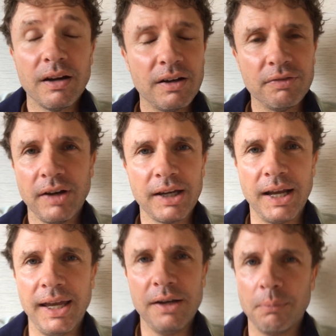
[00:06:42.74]
I
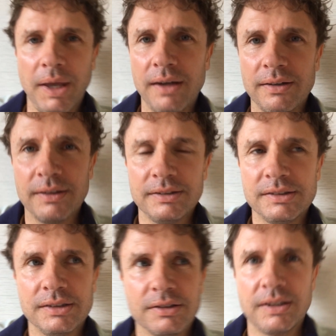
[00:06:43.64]
fucking hate it, man.
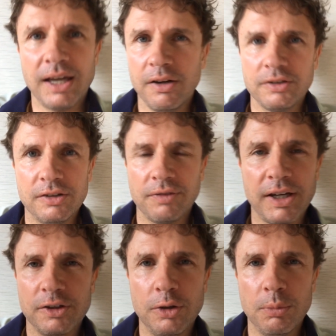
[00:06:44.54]
It's just, can't I just
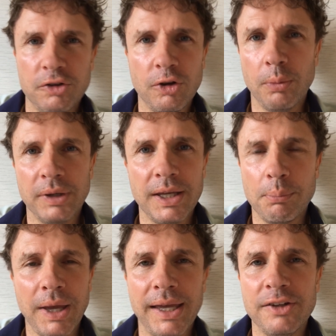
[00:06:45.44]
fucking do my job and
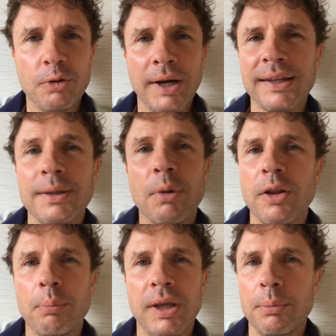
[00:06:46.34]
get paid directly
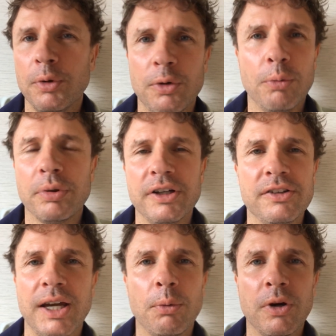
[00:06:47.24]
by the people who
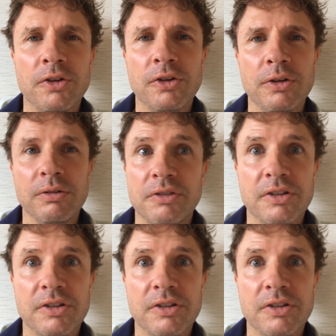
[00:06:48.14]
appreciate what I do,